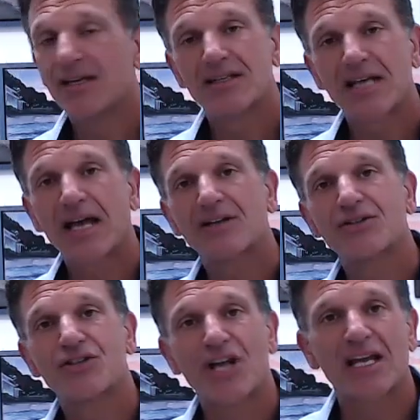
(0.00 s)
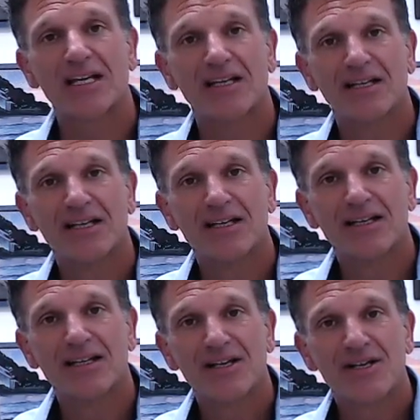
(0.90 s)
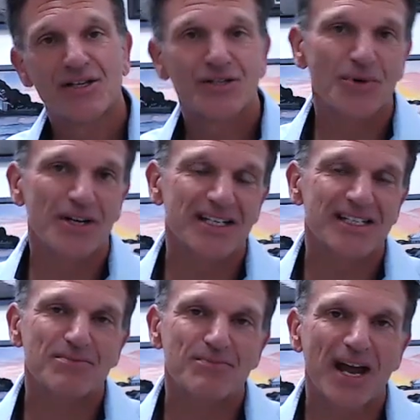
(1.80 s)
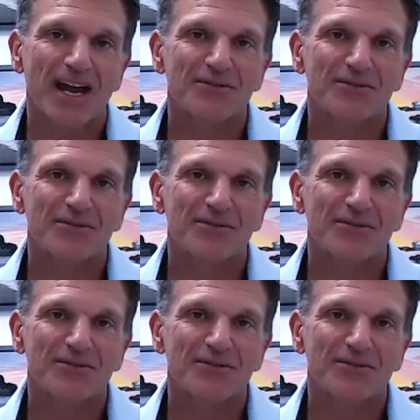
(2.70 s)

titled Jade. So why don't you sit back,